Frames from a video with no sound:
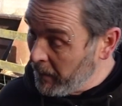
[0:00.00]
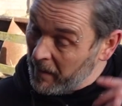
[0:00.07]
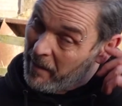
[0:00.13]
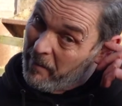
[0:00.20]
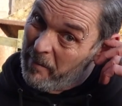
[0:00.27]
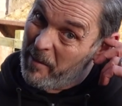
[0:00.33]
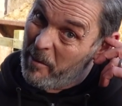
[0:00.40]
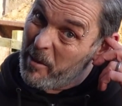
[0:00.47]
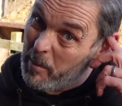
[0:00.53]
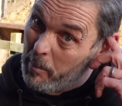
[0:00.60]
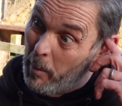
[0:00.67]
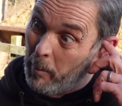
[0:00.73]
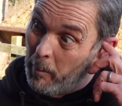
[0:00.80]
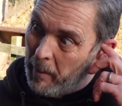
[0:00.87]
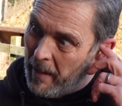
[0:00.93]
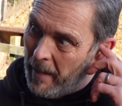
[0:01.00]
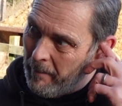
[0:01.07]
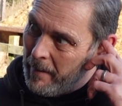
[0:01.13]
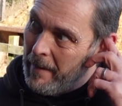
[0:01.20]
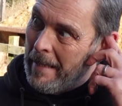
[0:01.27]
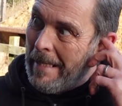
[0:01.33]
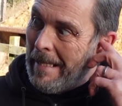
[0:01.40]
if there is a problem with it,
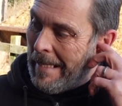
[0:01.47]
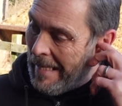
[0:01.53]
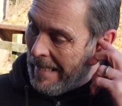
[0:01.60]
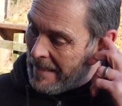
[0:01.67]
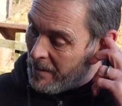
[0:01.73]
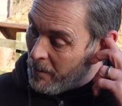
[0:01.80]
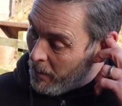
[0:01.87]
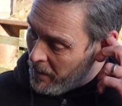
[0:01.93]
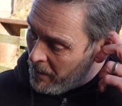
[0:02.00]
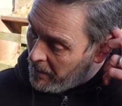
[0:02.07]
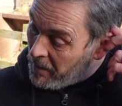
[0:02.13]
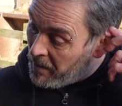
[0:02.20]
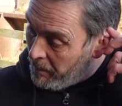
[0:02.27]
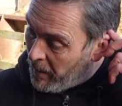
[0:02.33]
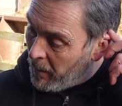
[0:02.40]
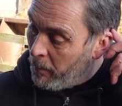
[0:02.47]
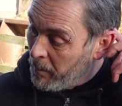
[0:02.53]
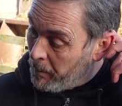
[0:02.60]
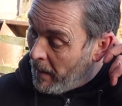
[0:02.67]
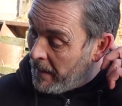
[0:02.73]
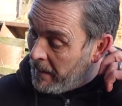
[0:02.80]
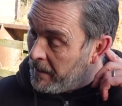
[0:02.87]
it's not in a
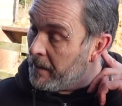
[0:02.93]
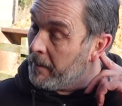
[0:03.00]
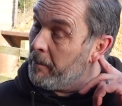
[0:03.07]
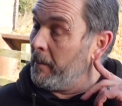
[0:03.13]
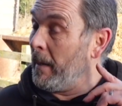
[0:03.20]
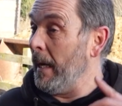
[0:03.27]
conspicuous place.